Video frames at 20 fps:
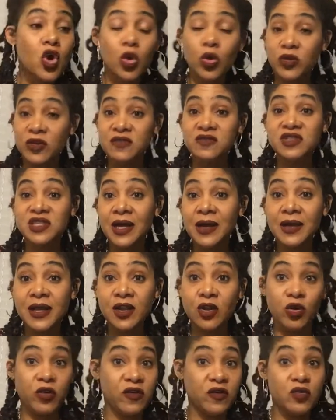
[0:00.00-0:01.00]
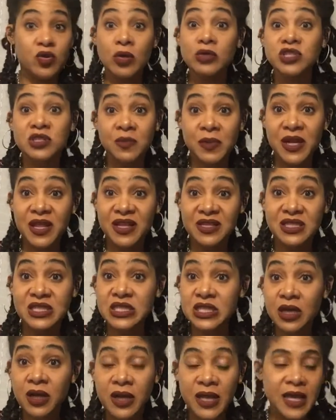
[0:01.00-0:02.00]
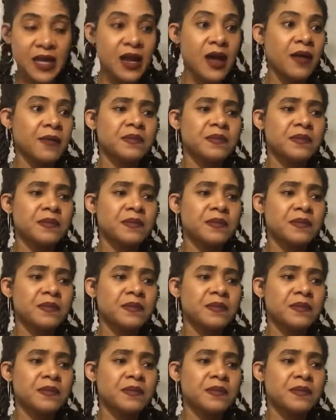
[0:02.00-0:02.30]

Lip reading: or you've done it or you know somebody that's done it.